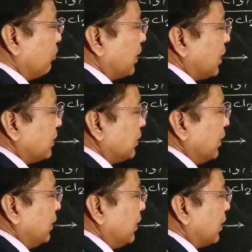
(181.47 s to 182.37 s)
because
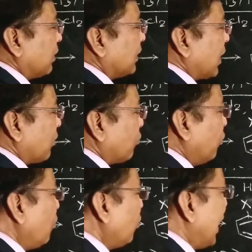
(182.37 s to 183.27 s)
here there are
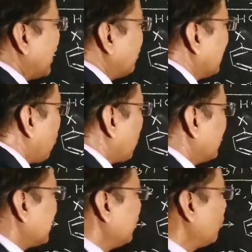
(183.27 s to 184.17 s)
4 atomic
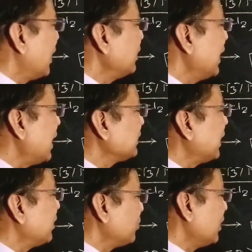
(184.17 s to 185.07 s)
orbital, 1s
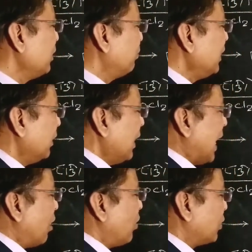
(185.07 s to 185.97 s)
and 3p
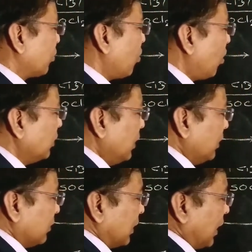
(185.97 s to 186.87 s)
have undergone
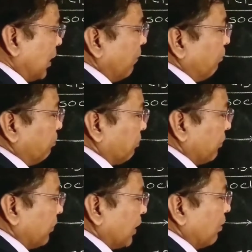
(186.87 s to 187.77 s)
the
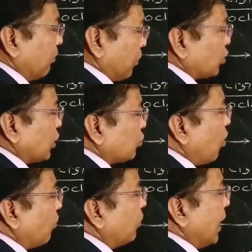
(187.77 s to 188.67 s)
process
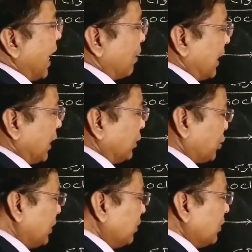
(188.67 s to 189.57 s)
of
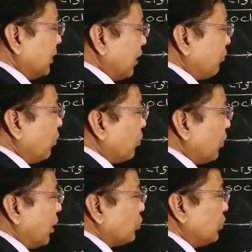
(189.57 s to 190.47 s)
hybridization, therefore
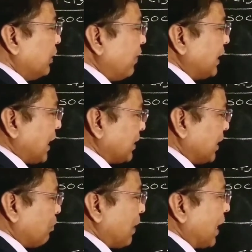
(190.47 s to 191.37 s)
we have to divide
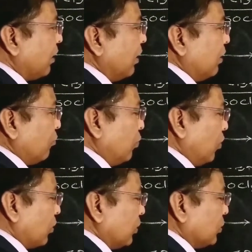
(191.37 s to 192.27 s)
100 by
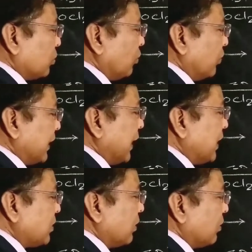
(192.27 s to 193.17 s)
4, so we
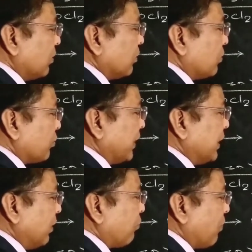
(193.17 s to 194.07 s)
get
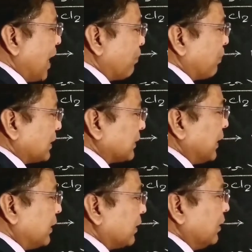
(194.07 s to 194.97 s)

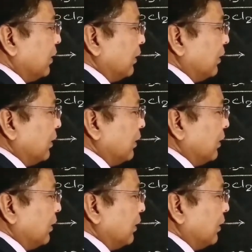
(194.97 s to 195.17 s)
25%.